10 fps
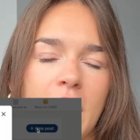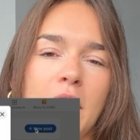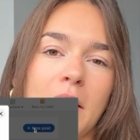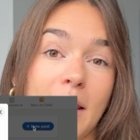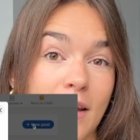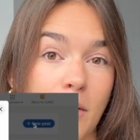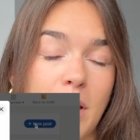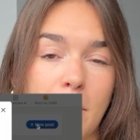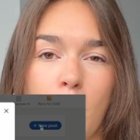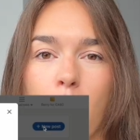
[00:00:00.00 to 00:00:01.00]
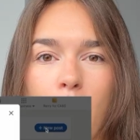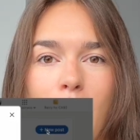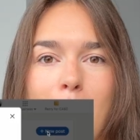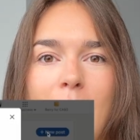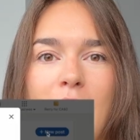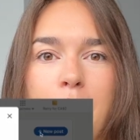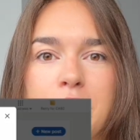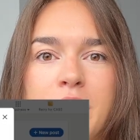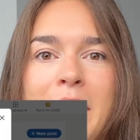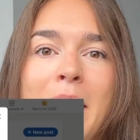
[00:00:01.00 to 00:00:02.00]
a little bit more
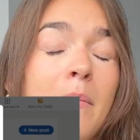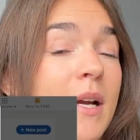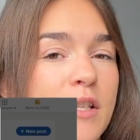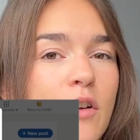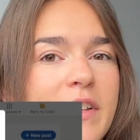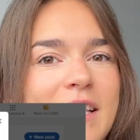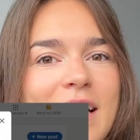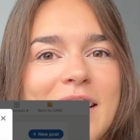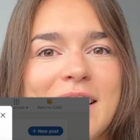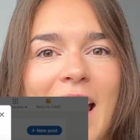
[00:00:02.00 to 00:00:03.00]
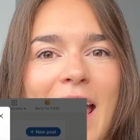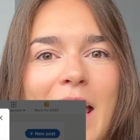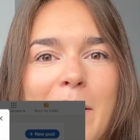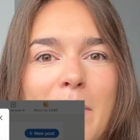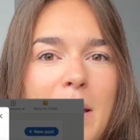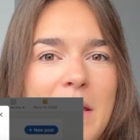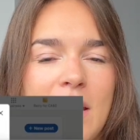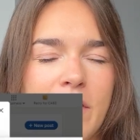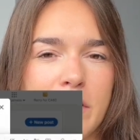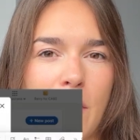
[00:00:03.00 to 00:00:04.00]
about my services and maybe
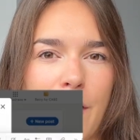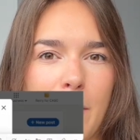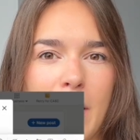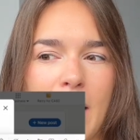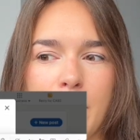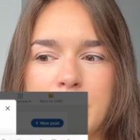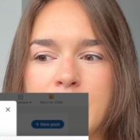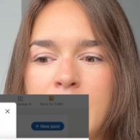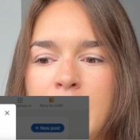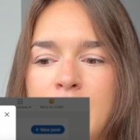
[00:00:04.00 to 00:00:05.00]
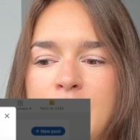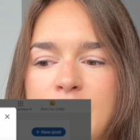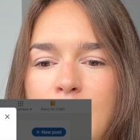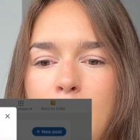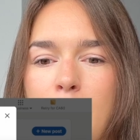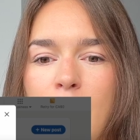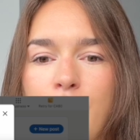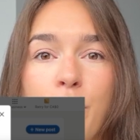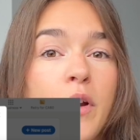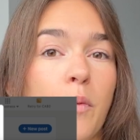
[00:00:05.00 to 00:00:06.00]
even talk about some
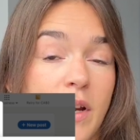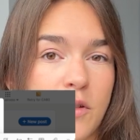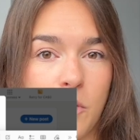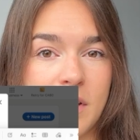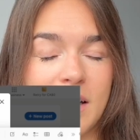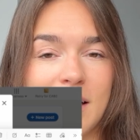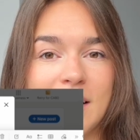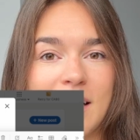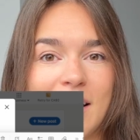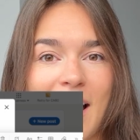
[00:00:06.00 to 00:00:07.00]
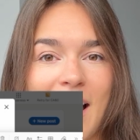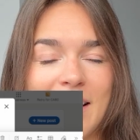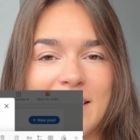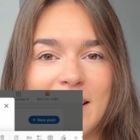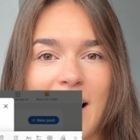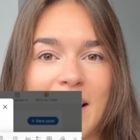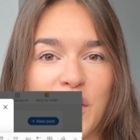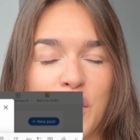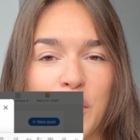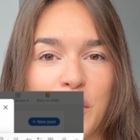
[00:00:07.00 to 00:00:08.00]
free resources that I
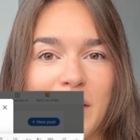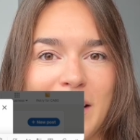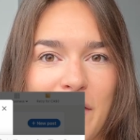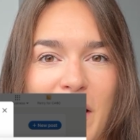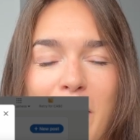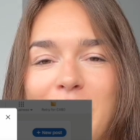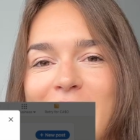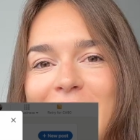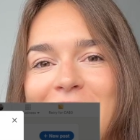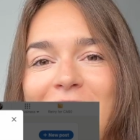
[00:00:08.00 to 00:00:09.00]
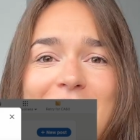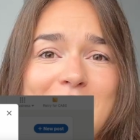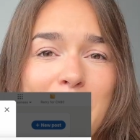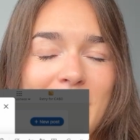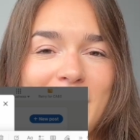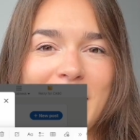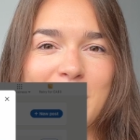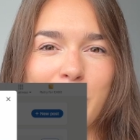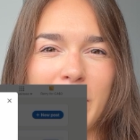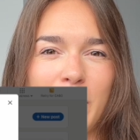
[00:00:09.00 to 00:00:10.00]
could give out. And that is something that
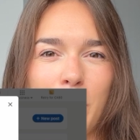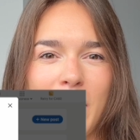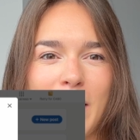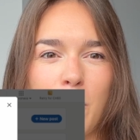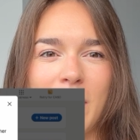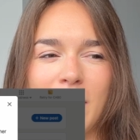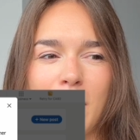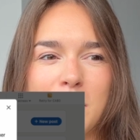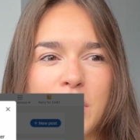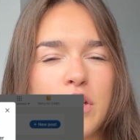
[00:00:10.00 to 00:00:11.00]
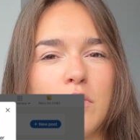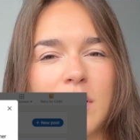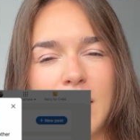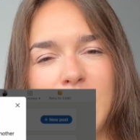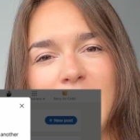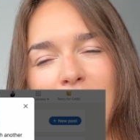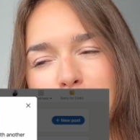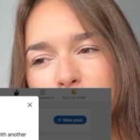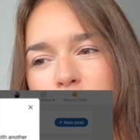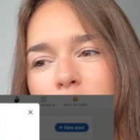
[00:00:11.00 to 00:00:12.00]
is really great when it comes to lead
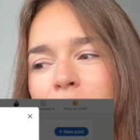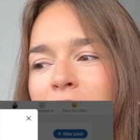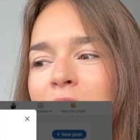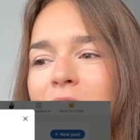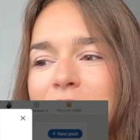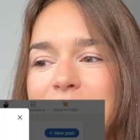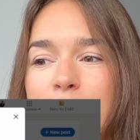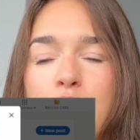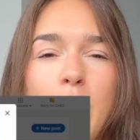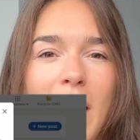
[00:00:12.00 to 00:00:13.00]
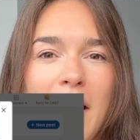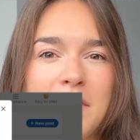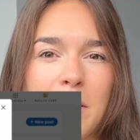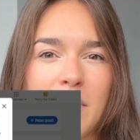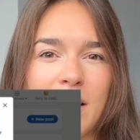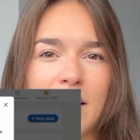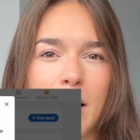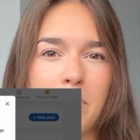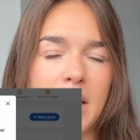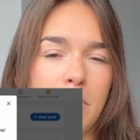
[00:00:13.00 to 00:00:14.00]
capture, is if you have something
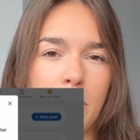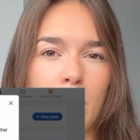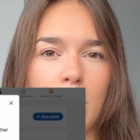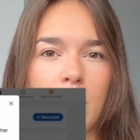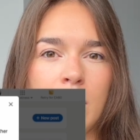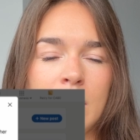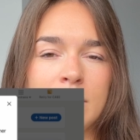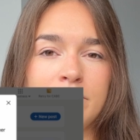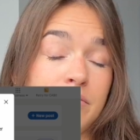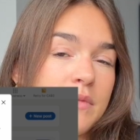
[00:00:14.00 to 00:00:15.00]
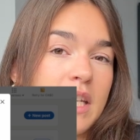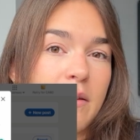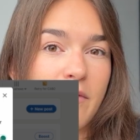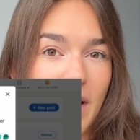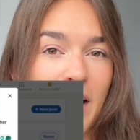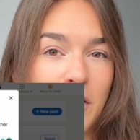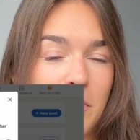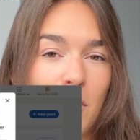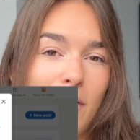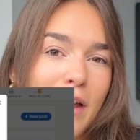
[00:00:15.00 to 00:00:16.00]
that people deem
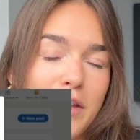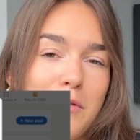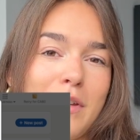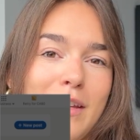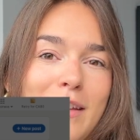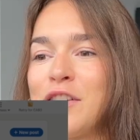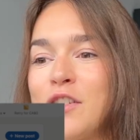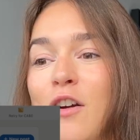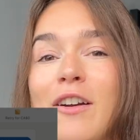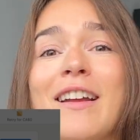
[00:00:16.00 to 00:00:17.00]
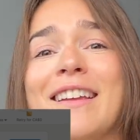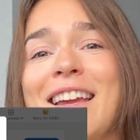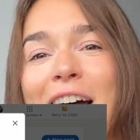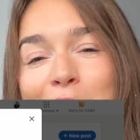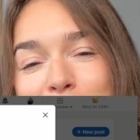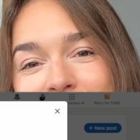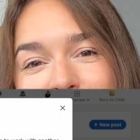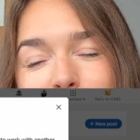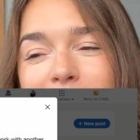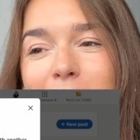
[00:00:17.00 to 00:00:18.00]
valuable, that you can start gathering
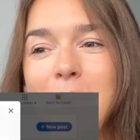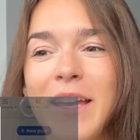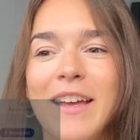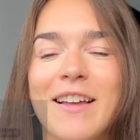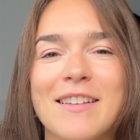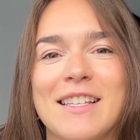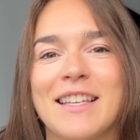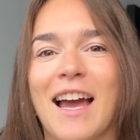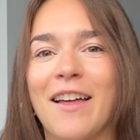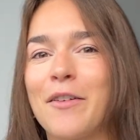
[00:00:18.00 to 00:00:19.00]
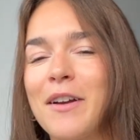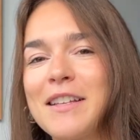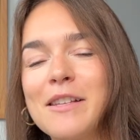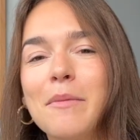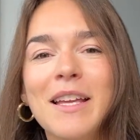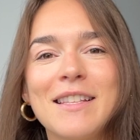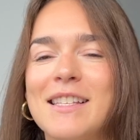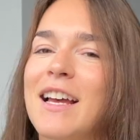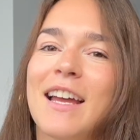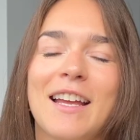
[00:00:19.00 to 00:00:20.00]
some emails, gathering some
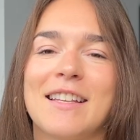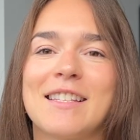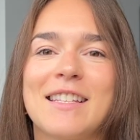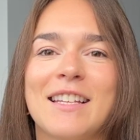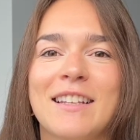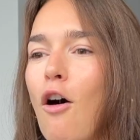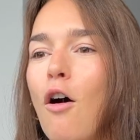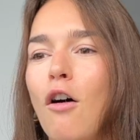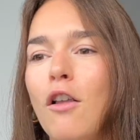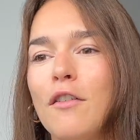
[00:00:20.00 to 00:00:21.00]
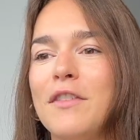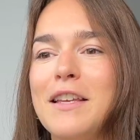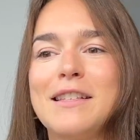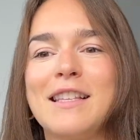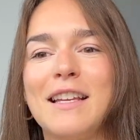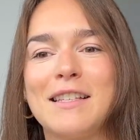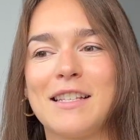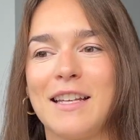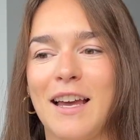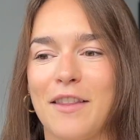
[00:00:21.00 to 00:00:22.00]
insights. All of these things
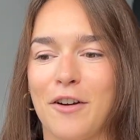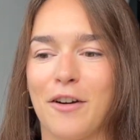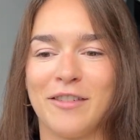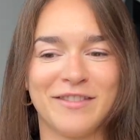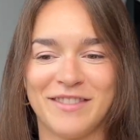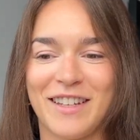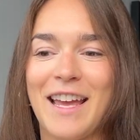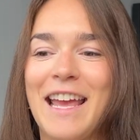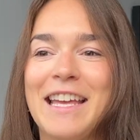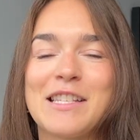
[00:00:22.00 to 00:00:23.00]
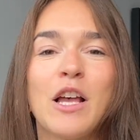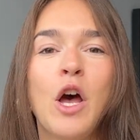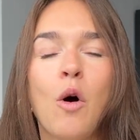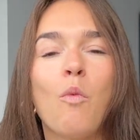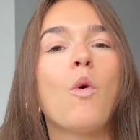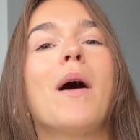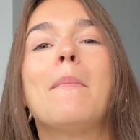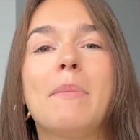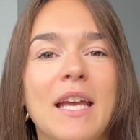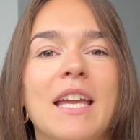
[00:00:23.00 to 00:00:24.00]
together is
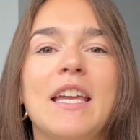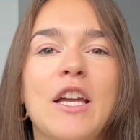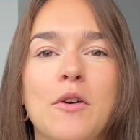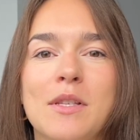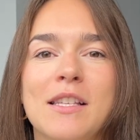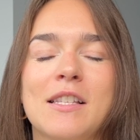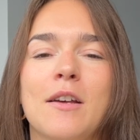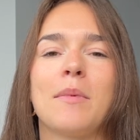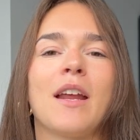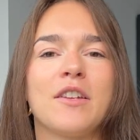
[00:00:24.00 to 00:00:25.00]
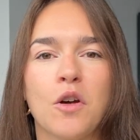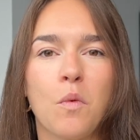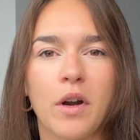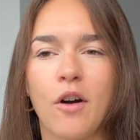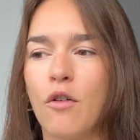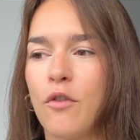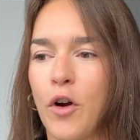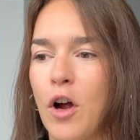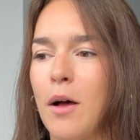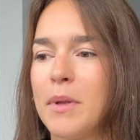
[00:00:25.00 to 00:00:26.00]
one big ecosystem, and I don't want to
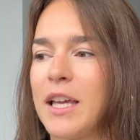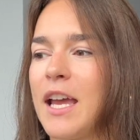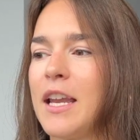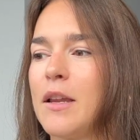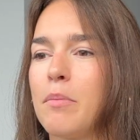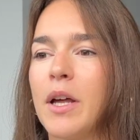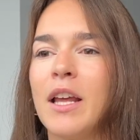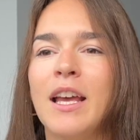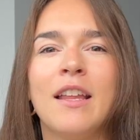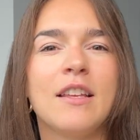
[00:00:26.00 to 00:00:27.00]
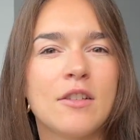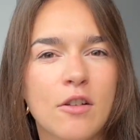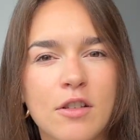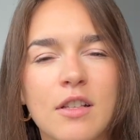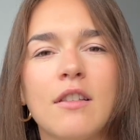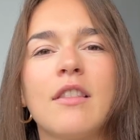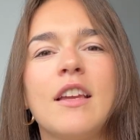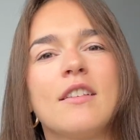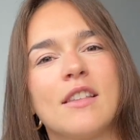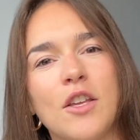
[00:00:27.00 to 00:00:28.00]
overcomplicate it, but these are
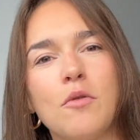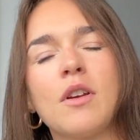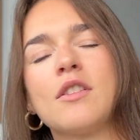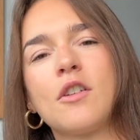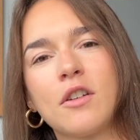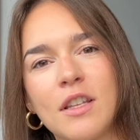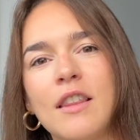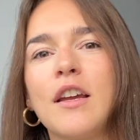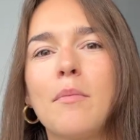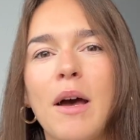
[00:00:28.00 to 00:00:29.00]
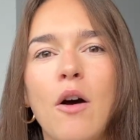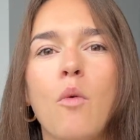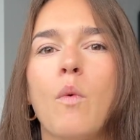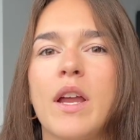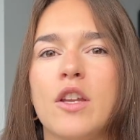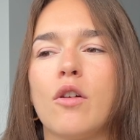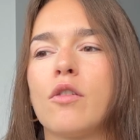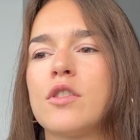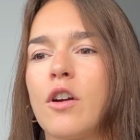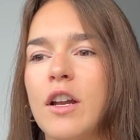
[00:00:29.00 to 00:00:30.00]
things that you can start to think about when you're
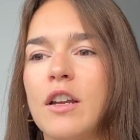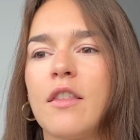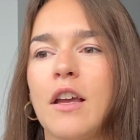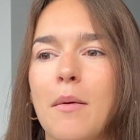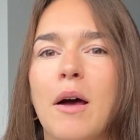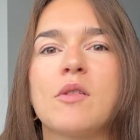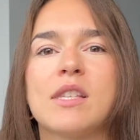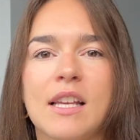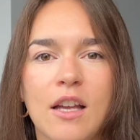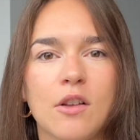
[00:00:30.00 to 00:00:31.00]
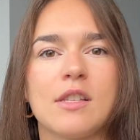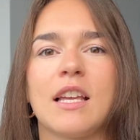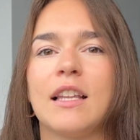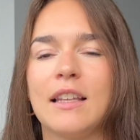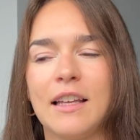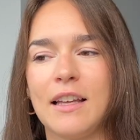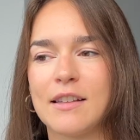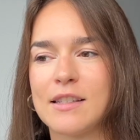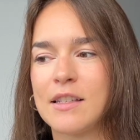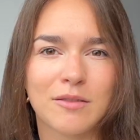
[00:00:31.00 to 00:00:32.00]
starting to think about sales and
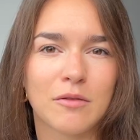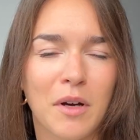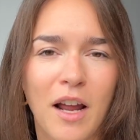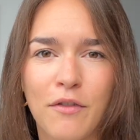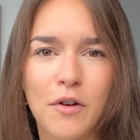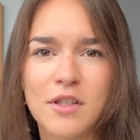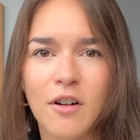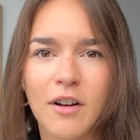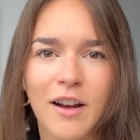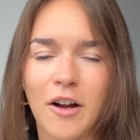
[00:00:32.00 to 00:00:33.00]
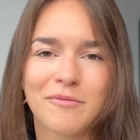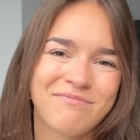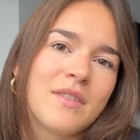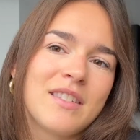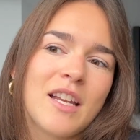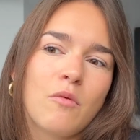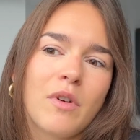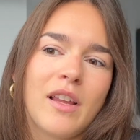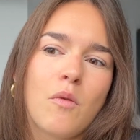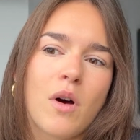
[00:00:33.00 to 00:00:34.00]
leads. When I first started out, didn't
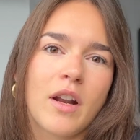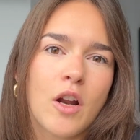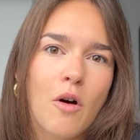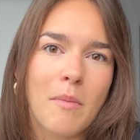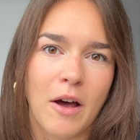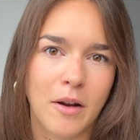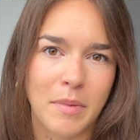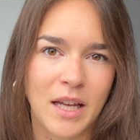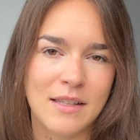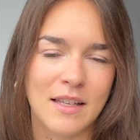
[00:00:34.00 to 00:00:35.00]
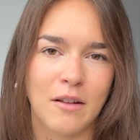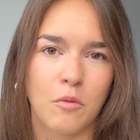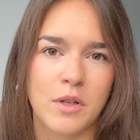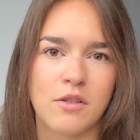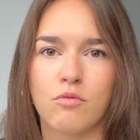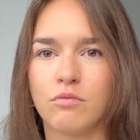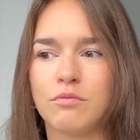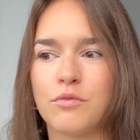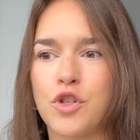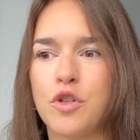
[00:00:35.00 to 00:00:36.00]
really want to know about it because it was
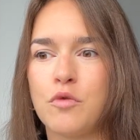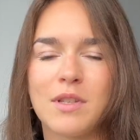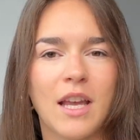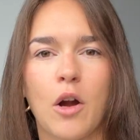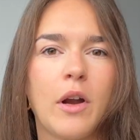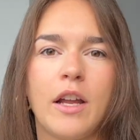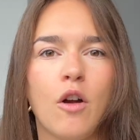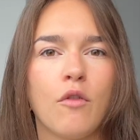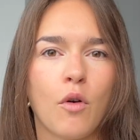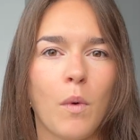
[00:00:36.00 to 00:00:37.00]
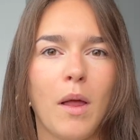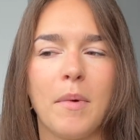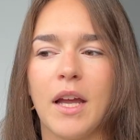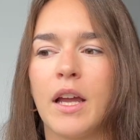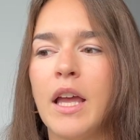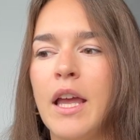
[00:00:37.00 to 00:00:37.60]
too scary and overwhelming.